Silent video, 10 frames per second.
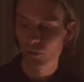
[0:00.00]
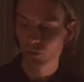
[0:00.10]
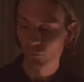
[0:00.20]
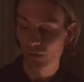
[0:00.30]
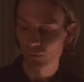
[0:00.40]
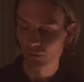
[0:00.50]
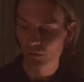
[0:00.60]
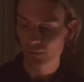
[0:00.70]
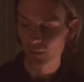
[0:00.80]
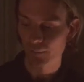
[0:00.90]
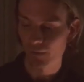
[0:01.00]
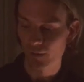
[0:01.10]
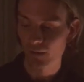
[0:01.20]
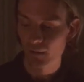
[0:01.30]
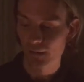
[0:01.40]
the real
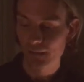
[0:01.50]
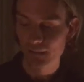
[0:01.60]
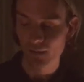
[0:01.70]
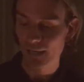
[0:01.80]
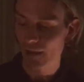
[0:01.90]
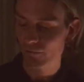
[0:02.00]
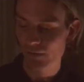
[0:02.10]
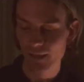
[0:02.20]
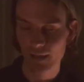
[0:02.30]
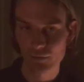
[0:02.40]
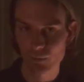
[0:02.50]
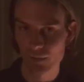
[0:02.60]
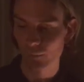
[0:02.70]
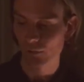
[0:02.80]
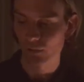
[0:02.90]
newspaper, and discard everything else
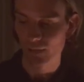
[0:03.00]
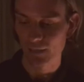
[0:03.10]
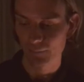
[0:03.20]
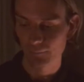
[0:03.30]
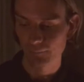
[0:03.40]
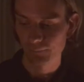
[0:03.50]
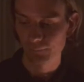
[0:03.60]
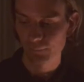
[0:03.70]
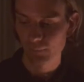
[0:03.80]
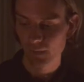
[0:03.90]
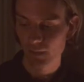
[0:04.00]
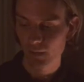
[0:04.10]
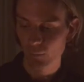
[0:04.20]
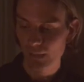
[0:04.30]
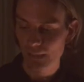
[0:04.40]
without looking.
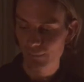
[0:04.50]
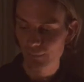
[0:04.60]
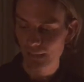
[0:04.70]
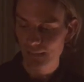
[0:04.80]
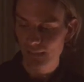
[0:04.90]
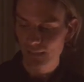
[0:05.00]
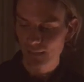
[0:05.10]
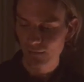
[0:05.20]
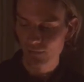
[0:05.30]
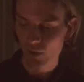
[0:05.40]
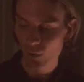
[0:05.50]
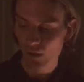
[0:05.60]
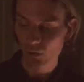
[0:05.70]
We eat meat even though our